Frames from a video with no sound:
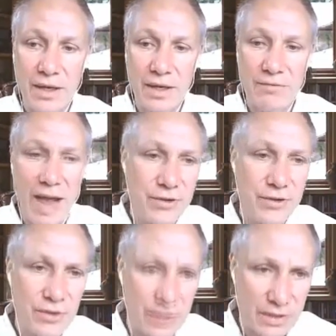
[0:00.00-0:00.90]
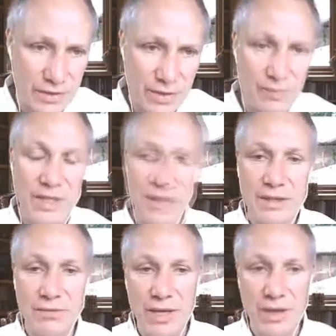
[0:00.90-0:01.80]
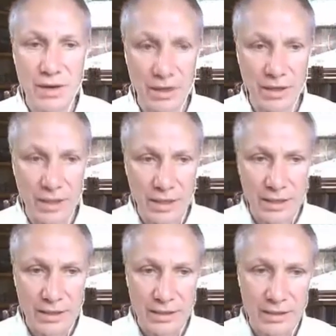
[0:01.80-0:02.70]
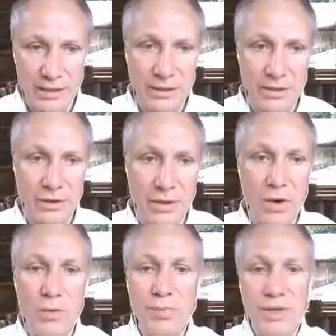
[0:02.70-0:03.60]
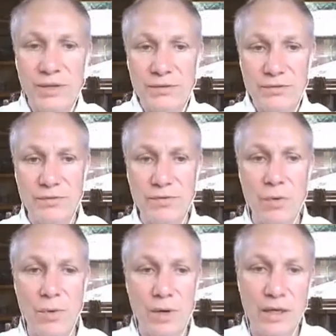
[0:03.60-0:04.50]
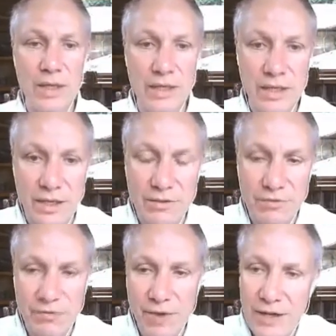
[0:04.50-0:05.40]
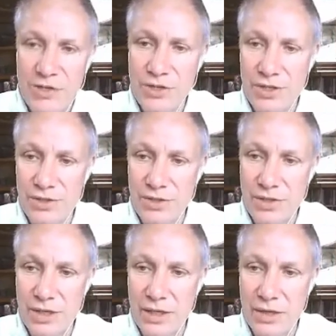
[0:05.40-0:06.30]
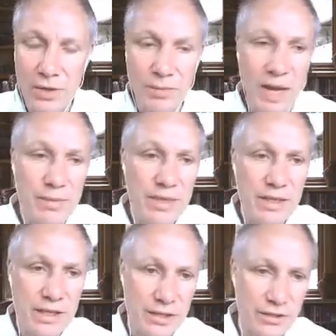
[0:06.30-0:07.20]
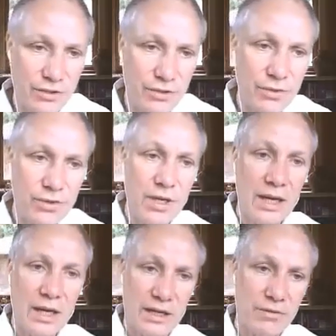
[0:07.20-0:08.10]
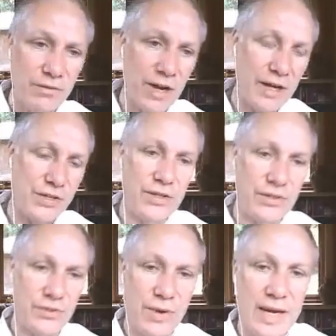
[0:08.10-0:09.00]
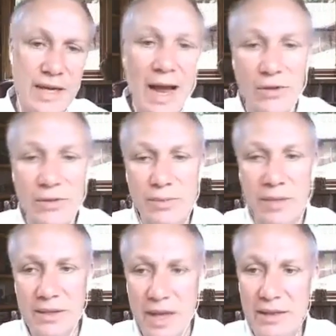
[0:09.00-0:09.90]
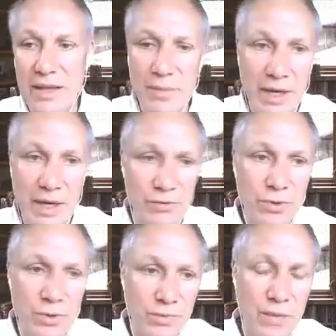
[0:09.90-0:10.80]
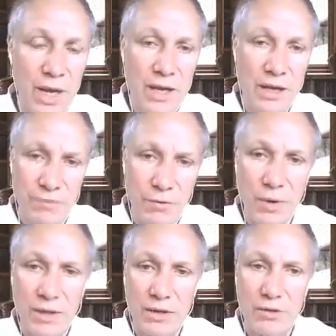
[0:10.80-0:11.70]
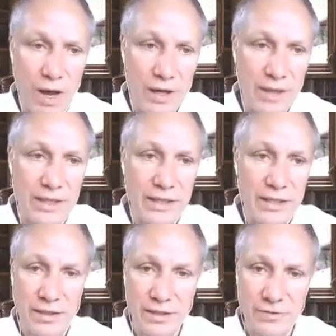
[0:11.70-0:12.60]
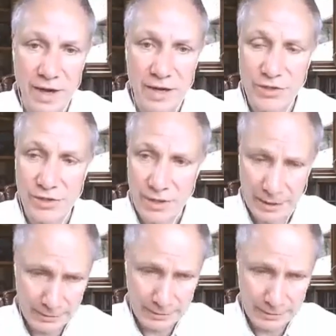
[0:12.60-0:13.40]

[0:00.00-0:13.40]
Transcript: uh, vacuous, meaning we are open for infectious uh, or maybe the acute infection is drained out but that then makes room for chronic infections.